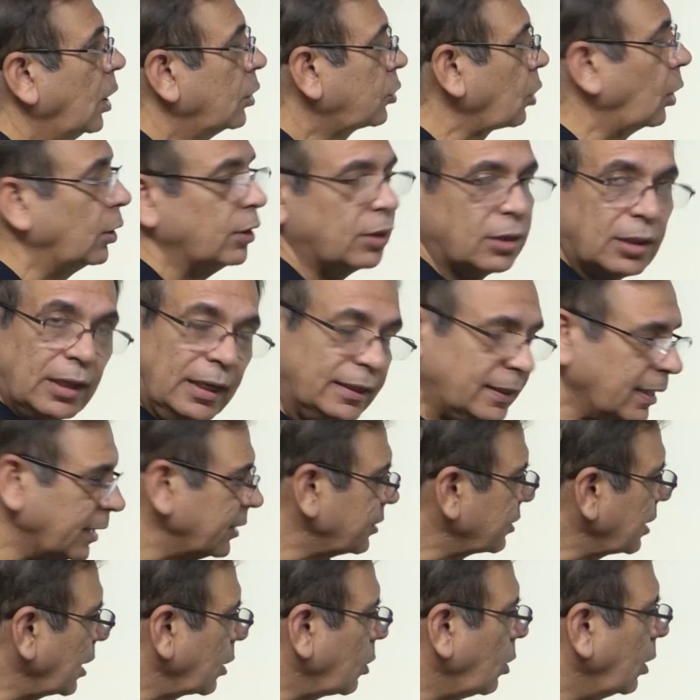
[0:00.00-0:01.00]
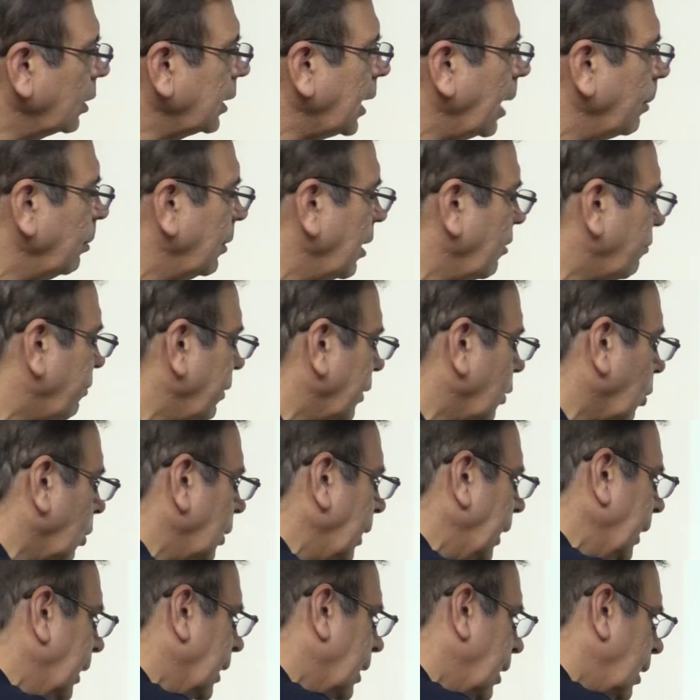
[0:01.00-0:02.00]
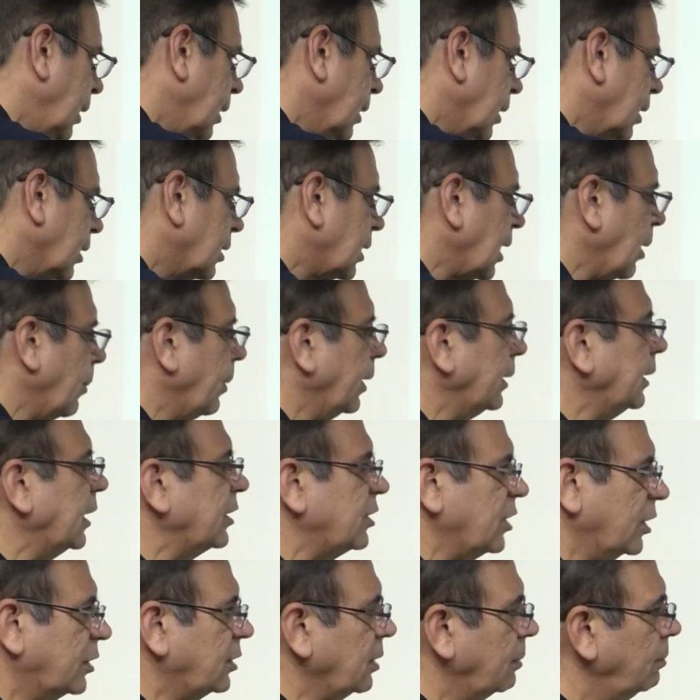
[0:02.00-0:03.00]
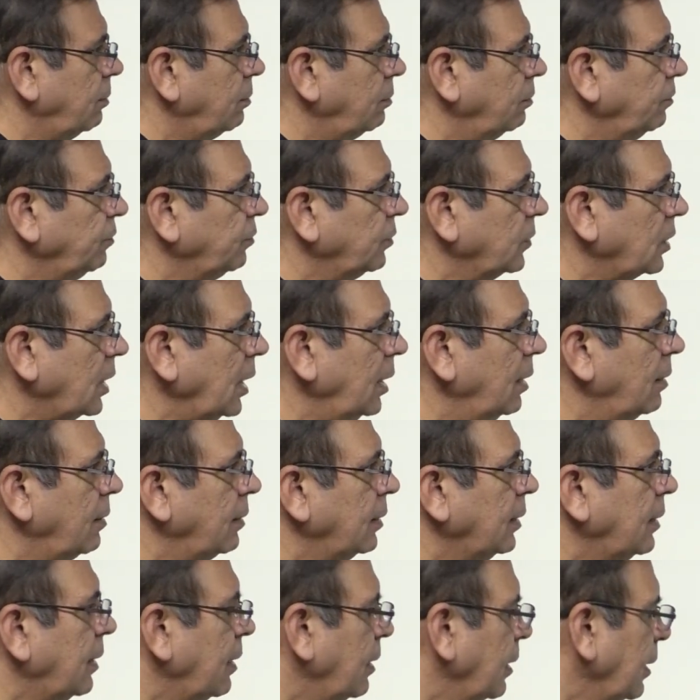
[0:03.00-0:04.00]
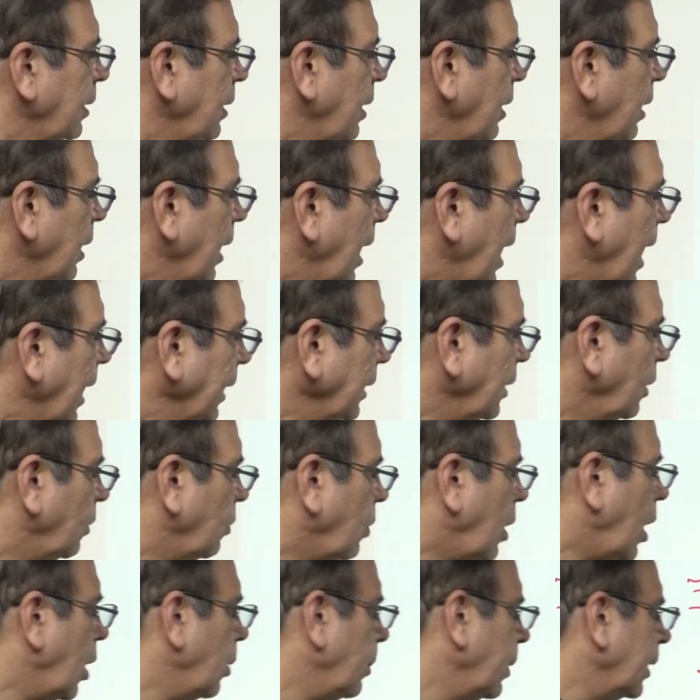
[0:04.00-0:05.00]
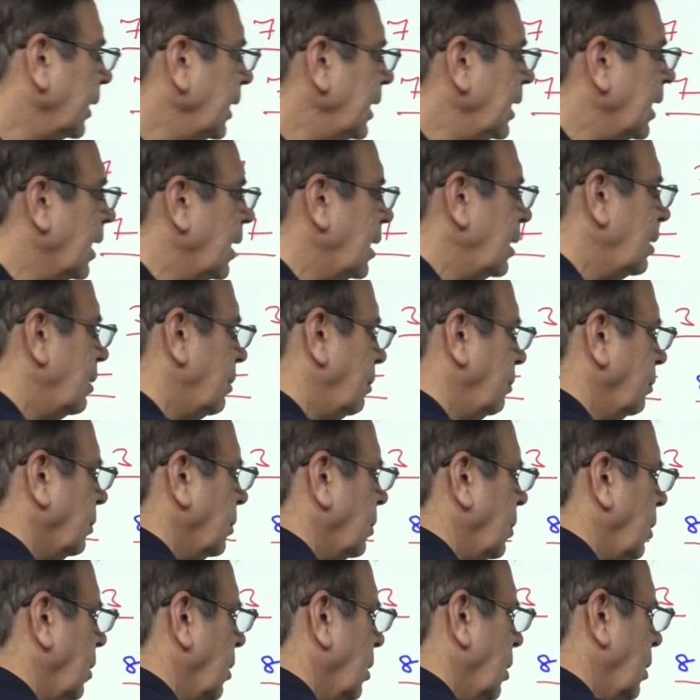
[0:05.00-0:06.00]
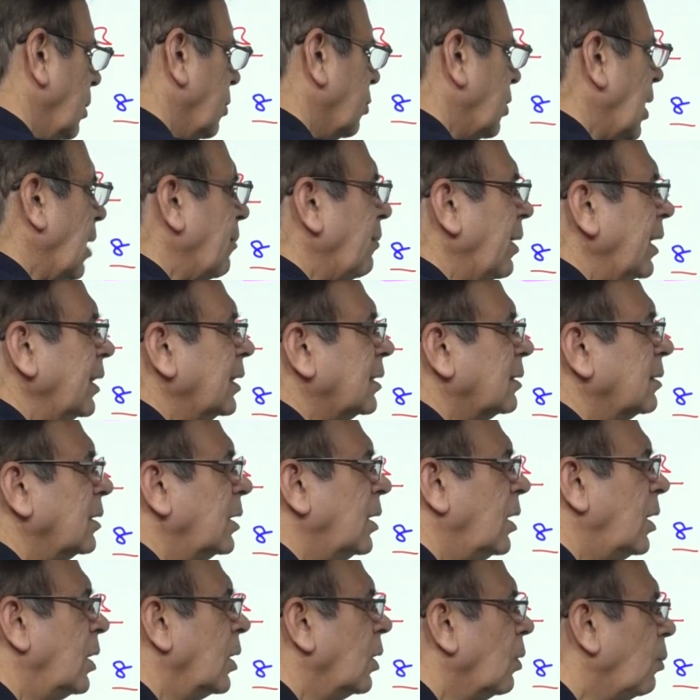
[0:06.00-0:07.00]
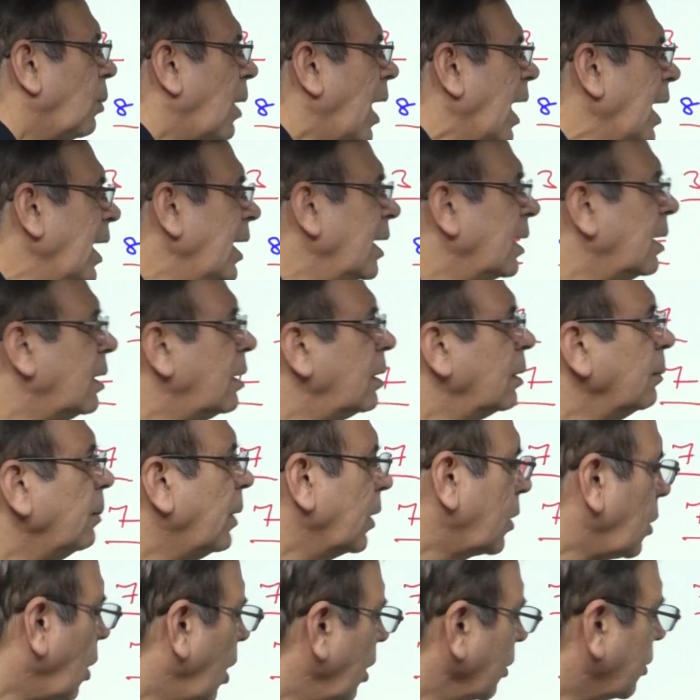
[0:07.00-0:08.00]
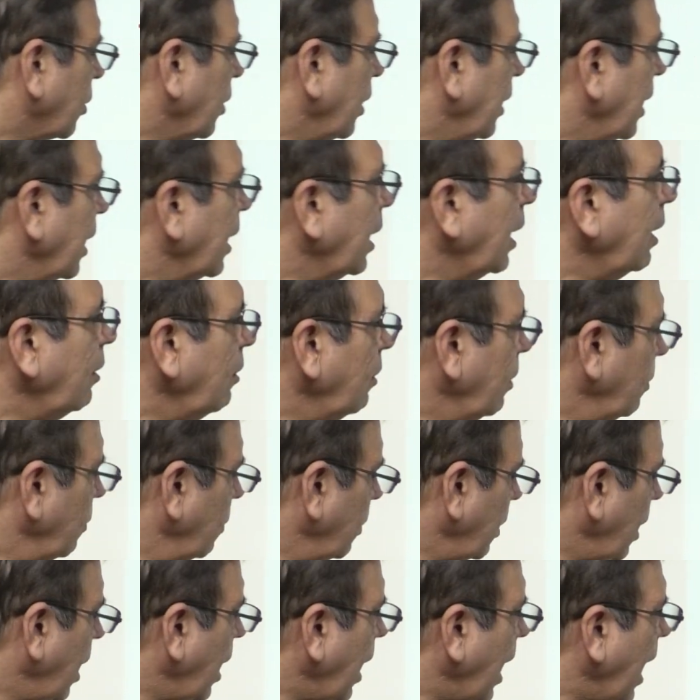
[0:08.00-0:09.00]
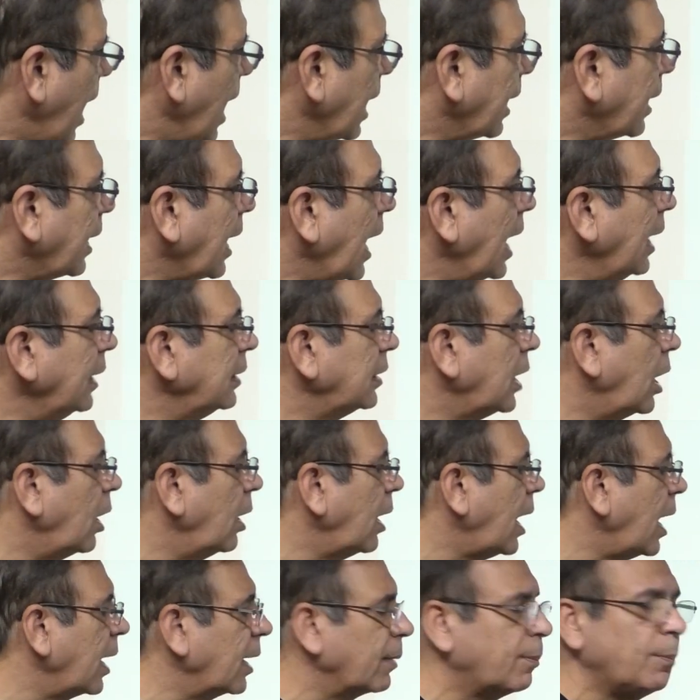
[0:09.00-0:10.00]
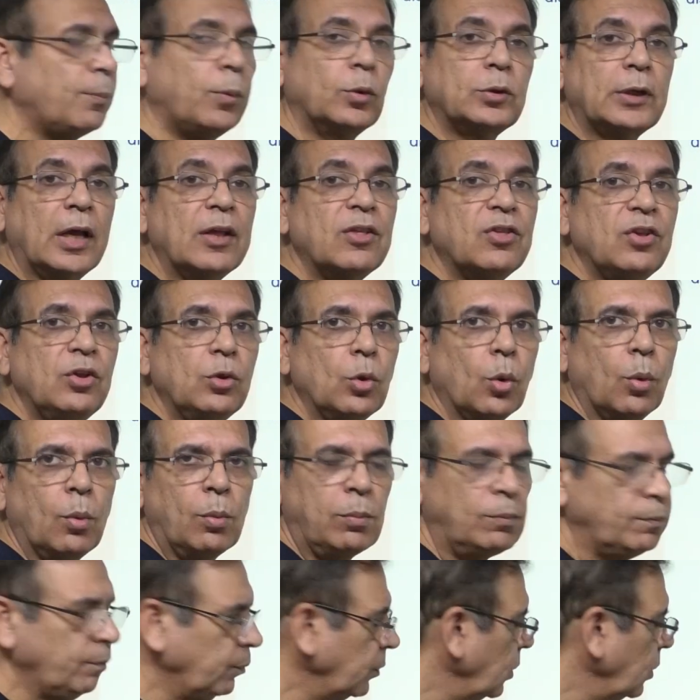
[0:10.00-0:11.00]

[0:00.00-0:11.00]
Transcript: Sorry, 3 digits are gone. I am left with only 7 digit. Okay. And how many here? 7. Why? Because here I can now put a 0.